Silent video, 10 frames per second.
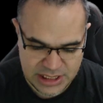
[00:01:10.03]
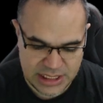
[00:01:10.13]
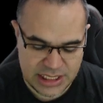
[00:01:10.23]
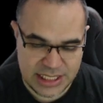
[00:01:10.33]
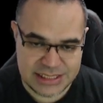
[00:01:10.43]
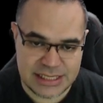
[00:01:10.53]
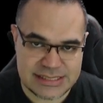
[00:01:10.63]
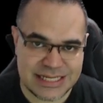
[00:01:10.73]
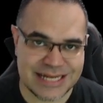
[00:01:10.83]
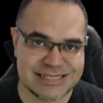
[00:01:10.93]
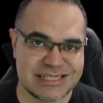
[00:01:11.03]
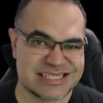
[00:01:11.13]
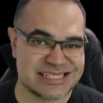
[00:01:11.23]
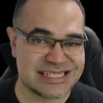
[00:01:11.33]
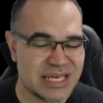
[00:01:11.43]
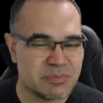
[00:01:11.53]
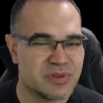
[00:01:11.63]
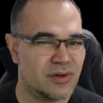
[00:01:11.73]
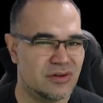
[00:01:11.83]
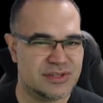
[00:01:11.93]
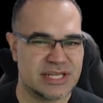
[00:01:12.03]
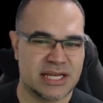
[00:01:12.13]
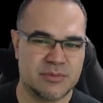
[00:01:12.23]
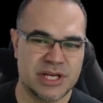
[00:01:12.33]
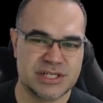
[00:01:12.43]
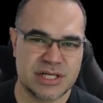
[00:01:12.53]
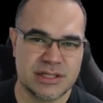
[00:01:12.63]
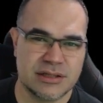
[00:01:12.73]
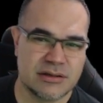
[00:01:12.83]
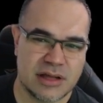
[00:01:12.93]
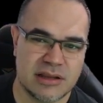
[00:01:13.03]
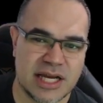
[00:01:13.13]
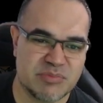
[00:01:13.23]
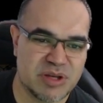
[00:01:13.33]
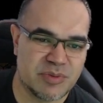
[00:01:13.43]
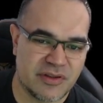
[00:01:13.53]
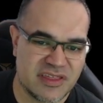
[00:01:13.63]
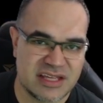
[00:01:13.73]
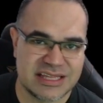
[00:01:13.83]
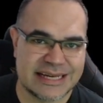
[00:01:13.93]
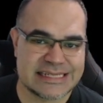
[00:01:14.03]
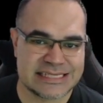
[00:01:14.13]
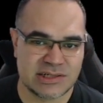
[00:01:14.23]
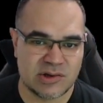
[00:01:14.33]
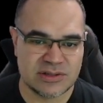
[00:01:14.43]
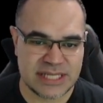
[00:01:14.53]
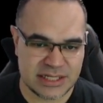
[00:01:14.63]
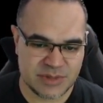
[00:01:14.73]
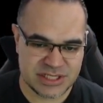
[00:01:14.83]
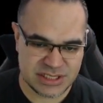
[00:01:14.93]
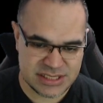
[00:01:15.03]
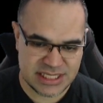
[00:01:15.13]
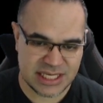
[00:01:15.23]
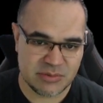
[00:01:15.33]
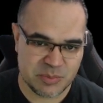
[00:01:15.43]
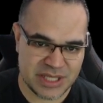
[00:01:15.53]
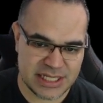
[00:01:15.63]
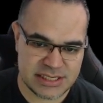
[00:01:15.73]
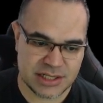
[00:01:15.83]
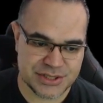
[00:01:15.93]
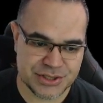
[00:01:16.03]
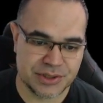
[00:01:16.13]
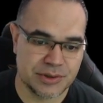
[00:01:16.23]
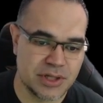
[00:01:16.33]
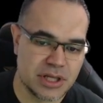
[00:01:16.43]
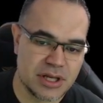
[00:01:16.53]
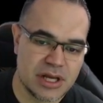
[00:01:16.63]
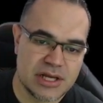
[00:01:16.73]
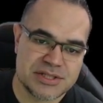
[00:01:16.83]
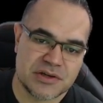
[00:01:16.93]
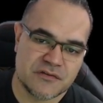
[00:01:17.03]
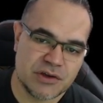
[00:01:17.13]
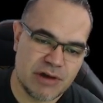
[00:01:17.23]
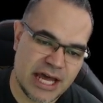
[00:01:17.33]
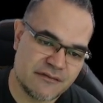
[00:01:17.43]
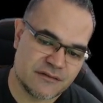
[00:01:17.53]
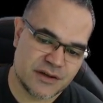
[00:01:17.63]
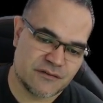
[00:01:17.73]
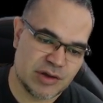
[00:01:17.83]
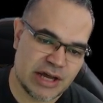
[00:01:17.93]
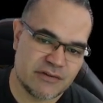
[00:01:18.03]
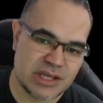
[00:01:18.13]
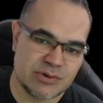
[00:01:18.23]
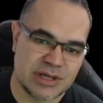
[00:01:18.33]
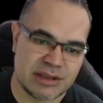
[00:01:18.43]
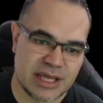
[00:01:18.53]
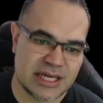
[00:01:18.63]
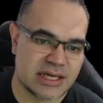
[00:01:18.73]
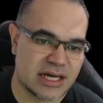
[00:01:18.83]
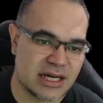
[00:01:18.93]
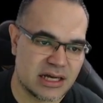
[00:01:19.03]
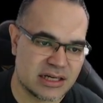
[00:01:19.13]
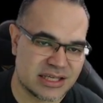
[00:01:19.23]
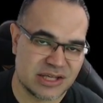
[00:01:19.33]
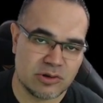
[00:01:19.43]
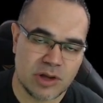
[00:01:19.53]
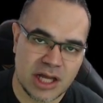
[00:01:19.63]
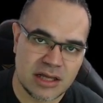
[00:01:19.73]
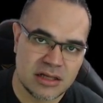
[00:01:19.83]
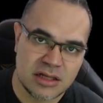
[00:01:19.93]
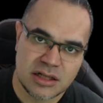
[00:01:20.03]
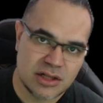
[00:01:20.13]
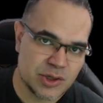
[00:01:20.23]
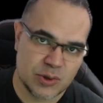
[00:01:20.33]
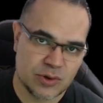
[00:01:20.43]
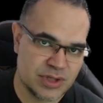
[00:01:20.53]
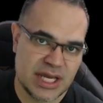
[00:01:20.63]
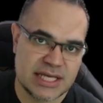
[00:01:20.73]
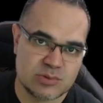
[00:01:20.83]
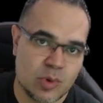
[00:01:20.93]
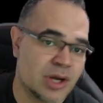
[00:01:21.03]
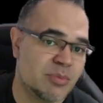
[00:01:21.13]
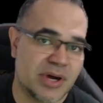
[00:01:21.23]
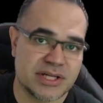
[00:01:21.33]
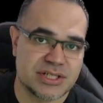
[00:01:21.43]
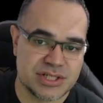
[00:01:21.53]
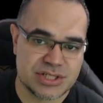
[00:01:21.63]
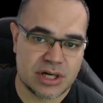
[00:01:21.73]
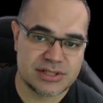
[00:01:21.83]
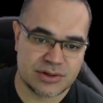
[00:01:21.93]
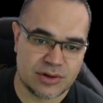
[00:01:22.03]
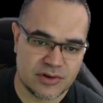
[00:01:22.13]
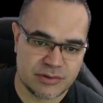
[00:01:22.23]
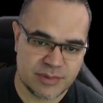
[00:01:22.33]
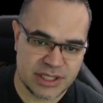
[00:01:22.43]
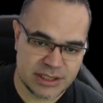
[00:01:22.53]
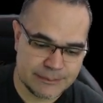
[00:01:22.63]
it doesn't actually skip the ult animation. A lot of people think that it's an ult animation skip, but that's not true. So if you have a unit like Killua, who only has one punch to charge their ultimate,